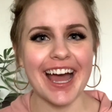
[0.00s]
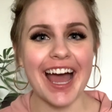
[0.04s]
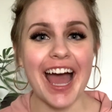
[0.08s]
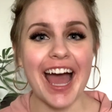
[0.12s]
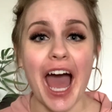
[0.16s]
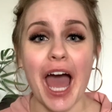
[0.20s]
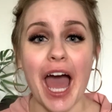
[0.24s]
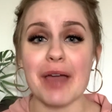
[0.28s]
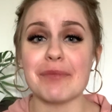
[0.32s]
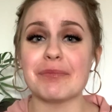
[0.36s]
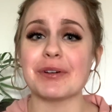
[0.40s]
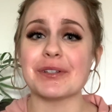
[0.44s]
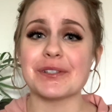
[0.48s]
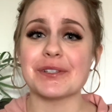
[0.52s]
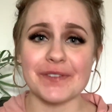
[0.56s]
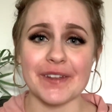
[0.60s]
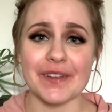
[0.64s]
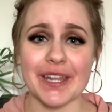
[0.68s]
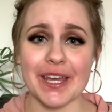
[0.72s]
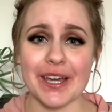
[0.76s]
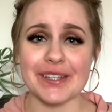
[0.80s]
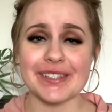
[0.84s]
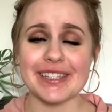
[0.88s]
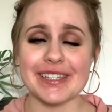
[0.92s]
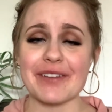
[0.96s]
I post
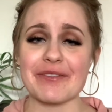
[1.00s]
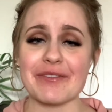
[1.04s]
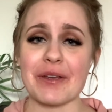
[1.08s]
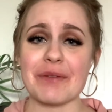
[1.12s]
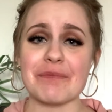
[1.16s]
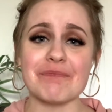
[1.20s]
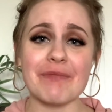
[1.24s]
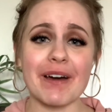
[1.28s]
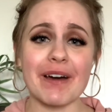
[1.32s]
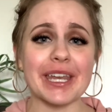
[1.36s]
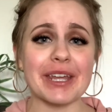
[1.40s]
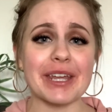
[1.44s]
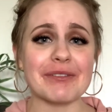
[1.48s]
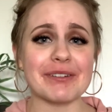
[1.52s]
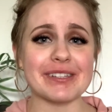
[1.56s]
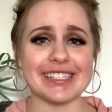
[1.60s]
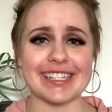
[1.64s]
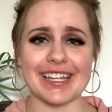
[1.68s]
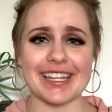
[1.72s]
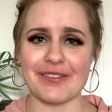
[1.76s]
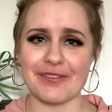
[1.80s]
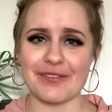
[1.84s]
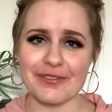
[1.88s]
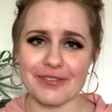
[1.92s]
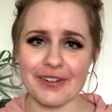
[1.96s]
videos every Monday, Wednesday,
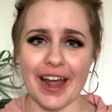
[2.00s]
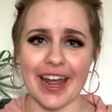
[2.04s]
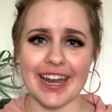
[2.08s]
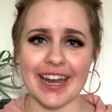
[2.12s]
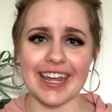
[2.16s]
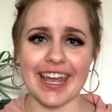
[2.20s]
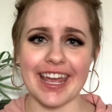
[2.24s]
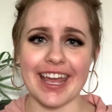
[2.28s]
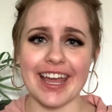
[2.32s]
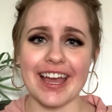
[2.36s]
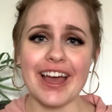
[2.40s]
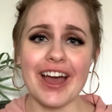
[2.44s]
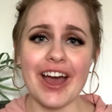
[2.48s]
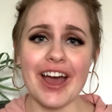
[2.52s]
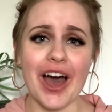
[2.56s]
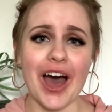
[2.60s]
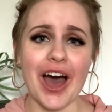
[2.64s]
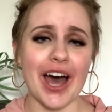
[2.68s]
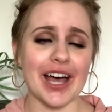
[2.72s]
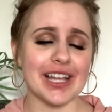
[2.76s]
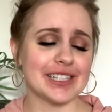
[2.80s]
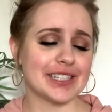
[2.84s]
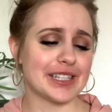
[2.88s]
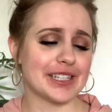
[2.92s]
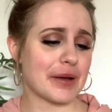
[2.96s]
and Friday
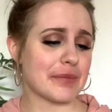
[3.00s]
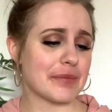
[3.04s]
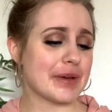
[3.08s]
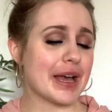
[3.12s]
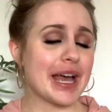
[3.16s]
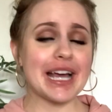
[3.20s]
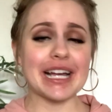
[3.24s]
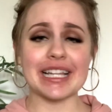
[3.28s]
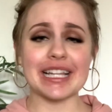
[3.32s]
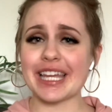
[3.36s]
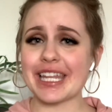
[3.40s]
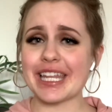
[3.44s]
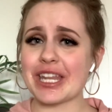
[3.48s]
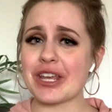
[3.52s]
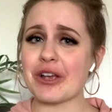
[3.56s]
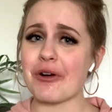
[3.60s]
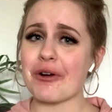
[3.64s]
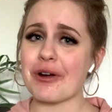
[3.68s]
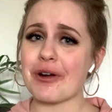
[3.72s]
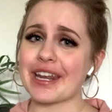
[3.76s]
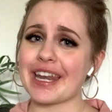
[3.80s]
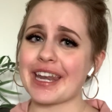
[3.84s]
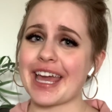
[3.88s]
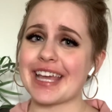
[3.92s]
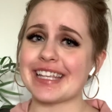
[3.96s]
on some cleaning,
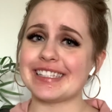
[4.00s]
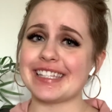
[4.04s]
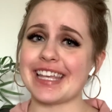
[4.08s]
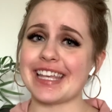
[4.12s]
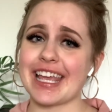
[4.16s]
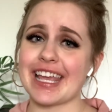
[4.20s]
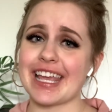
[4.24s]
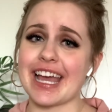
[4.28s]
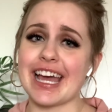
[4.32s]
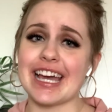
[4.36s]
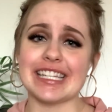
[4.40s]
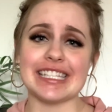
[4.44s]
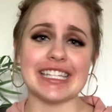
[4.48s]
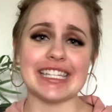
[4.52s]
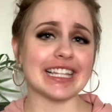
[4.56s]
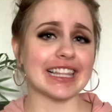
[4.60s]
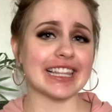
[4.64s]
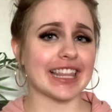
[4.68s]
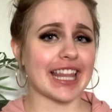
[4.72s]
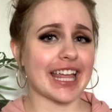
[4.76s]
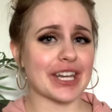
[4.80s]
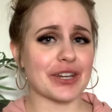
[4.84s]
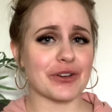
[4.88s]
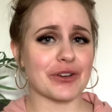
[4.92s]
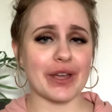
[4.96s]
organizing,
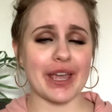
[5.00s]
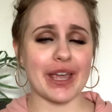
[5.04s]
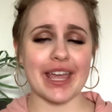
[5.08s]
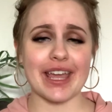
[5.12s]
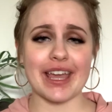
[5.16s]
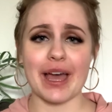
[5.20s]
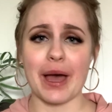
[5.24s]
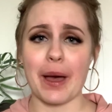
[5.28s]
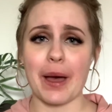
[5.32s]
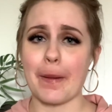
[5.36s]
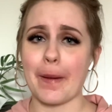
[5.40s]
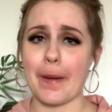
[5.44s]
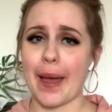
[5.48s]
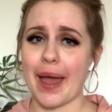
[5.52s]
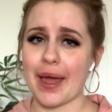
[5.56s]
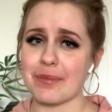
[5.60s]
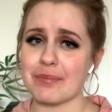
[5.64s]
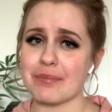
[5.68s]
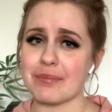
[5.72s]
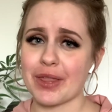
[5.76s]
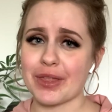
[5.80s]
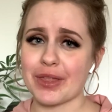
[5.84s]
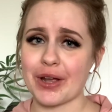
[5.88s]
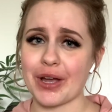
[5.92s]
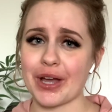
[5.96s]
decluttering, and
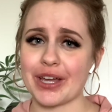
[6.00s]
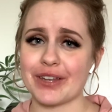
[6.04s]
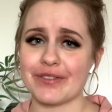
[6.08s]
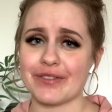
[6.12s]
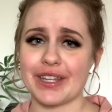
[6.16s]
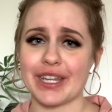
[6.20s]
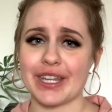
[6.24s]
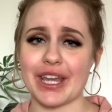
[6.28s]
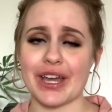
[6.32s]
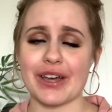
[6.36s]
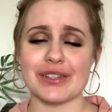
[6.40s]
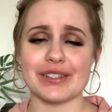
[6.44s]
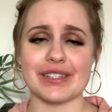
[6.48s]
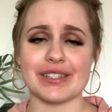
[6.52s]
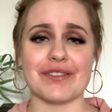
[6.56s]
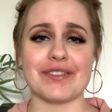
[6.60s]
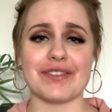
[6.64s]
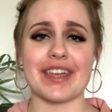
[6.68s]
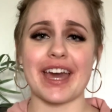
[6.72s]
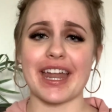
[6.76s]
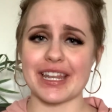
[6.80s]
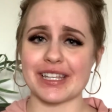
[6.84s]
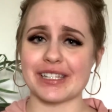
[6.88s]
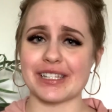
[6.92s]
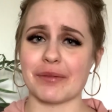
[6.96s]
motherhood videos. If
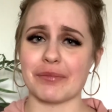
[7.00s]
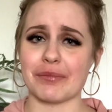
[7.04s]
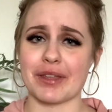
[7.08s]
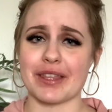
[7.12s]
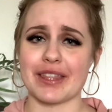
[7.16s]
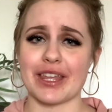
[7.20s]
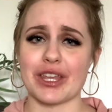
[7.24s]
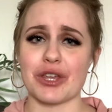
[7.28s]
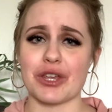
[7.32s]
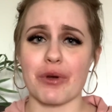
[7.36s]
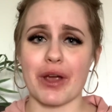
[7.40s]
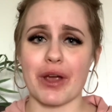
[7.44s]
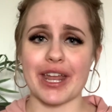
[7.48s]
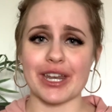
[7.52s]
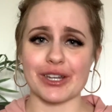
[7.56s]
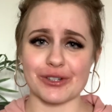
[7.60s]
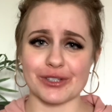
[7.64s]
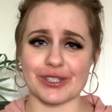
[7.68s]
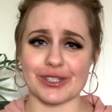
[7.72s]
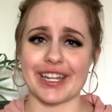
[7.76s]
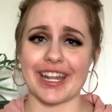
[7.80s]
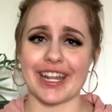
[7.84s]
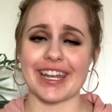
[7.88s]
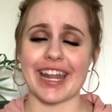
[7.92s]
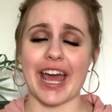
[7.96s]
that is something that you're
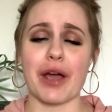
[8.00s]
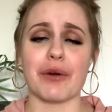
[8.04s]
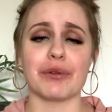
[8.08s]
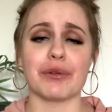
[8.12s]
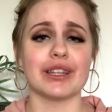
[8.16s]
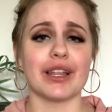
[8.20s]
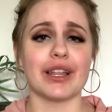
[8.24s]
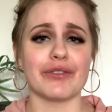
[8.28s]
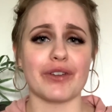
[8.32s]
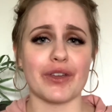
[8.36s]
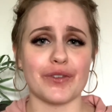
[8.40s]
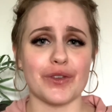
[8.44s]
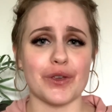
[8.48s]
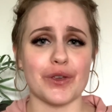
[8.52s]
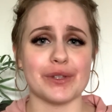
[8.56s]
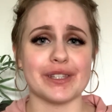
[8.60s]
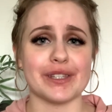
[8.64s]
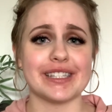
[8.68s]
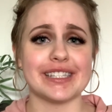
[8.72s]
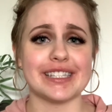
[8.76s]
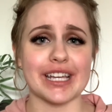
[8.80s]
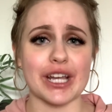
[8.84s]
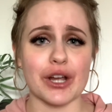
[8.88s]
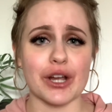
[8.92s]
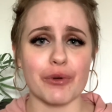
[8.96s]
interested in, I would love it if you would
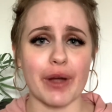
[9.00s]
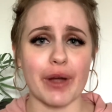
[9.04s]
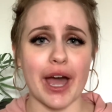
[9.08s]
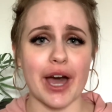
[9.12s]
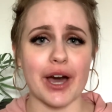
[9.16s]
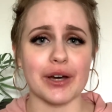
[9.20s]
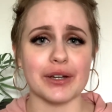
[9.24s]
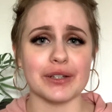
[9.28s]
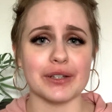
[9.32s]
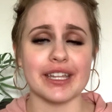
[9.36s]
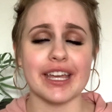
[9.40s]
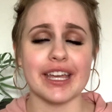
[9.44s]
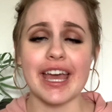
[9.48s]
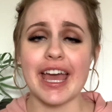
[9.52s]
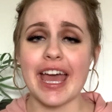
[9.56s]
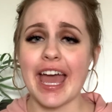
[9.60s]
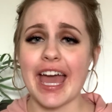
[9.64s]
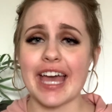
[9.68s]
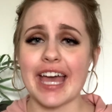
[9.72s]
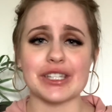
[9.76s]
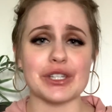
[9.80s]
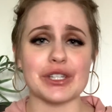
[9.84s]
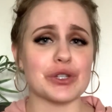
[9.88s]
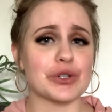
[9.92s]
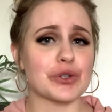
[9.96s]
stick around,
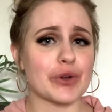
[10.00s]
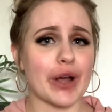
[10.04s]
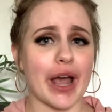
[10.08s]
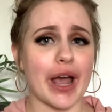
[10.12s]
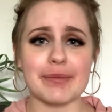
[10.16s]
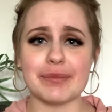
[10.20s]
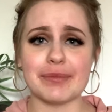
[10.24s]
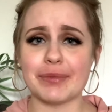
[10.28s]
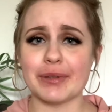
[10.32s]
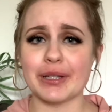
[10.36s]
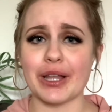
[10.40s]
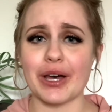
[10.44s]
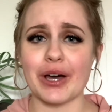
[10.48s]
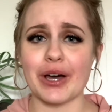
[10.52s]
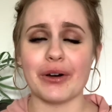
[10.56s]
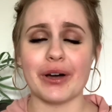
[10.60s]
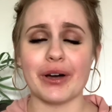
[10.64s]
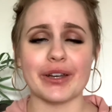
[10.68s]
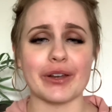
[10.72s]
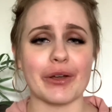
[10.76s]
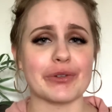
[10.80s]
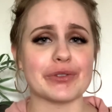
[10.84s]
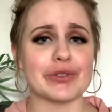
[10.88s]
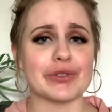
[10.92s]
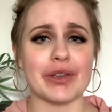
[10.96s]
subscribe below, and
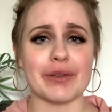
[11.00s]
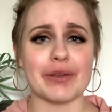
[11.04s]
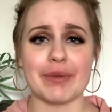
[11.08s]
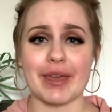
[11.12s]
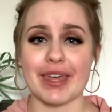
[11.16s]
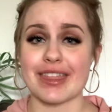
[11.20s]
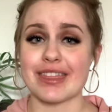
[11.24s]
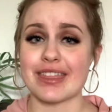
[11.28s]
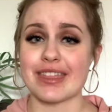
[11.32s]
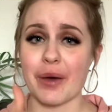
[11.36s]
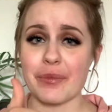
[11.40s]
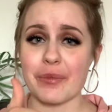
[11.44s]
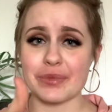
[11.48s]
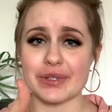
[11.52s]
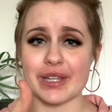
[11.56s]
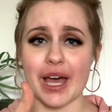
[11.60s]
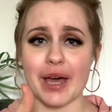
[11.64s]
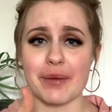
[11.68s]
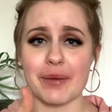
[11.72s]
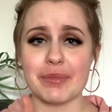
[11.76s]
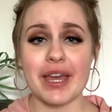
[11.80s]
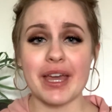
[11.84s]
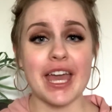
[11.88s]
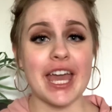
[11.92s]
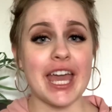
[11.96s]
also give me a thumbs up
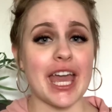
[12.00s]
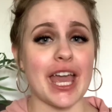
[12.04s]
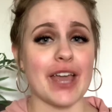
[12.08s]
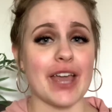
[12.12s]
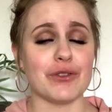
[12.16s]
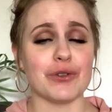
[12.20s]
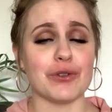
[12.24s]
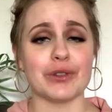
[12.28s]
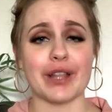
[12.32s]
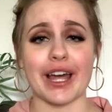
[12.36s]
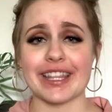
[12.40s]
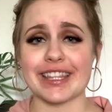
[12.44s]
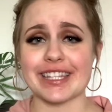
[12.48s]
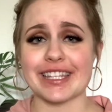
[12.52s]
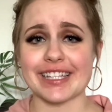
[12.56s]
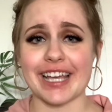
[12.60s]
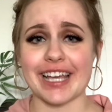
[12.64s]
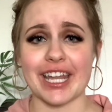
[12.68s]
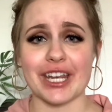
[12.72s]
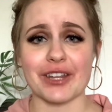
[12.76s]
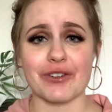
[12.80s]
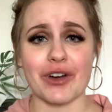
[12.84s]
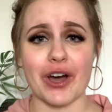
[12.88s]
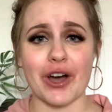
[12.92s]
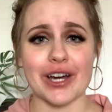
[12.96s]
if you like this kind
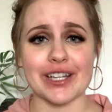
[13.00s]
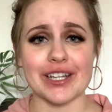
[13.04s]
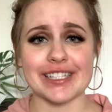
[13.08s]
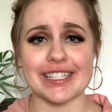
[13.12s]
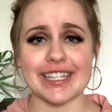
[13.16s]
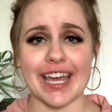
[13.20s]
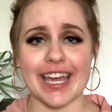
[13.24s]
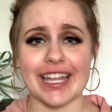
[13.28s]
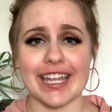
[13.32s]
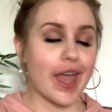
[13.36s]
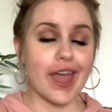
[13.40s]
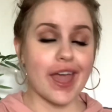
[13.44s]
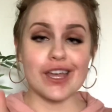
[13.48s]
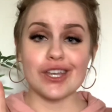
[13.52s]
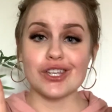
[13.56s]
of content.